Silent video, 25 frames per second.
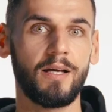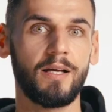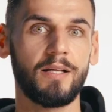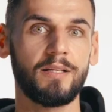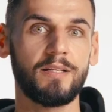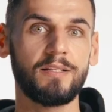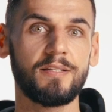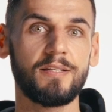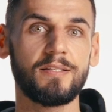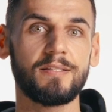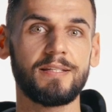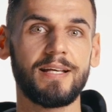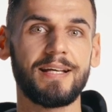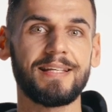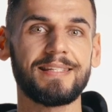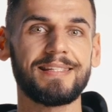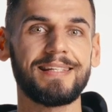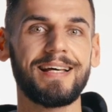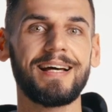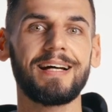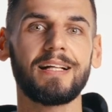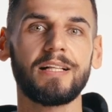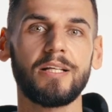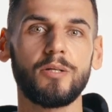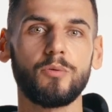This is
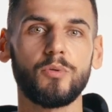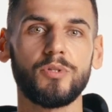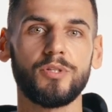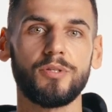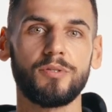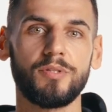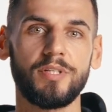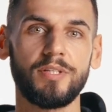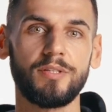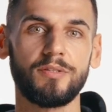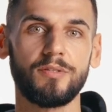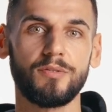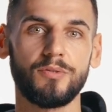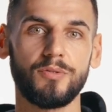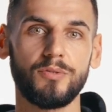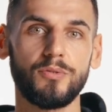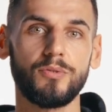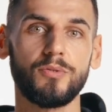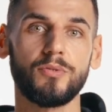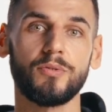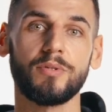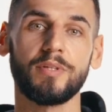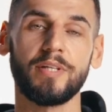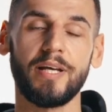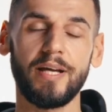exactly what you need to do
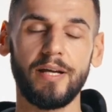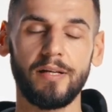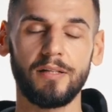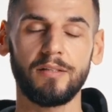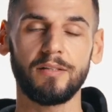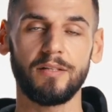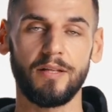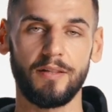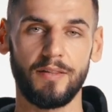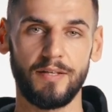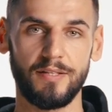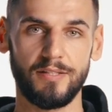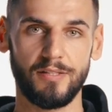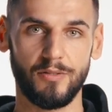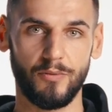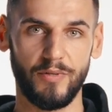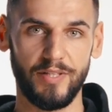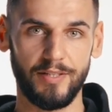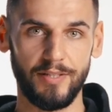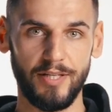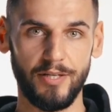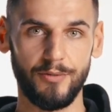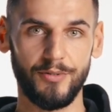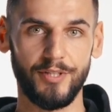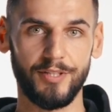to nail this
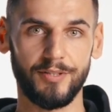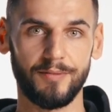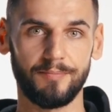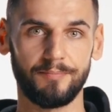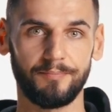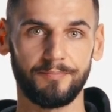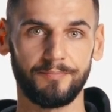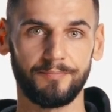criterion.